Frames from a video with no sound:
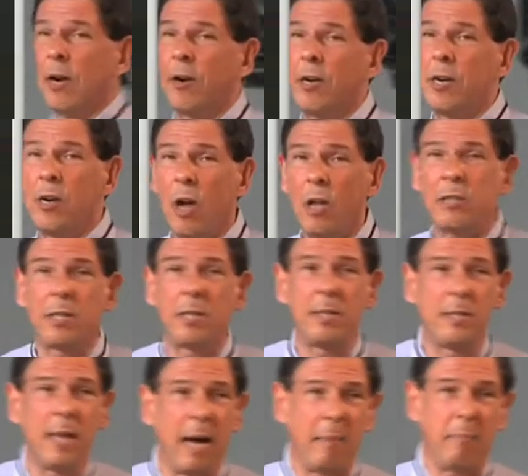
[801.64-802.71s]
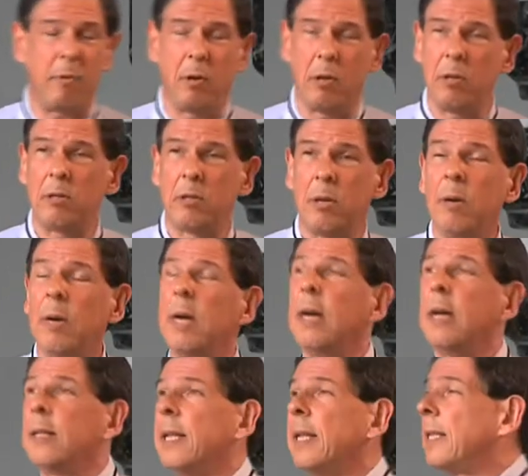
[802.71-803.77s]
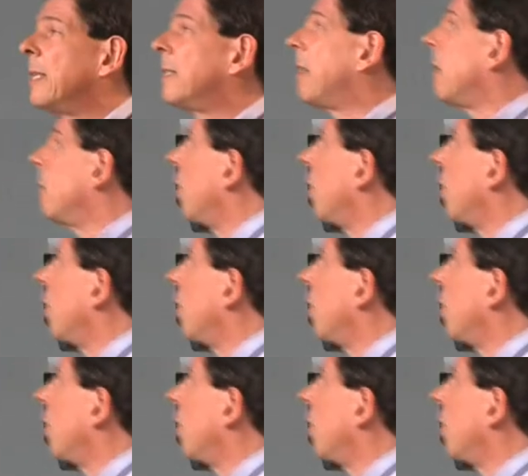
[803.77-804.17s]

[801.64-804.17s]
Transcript: are not doubled, that is, they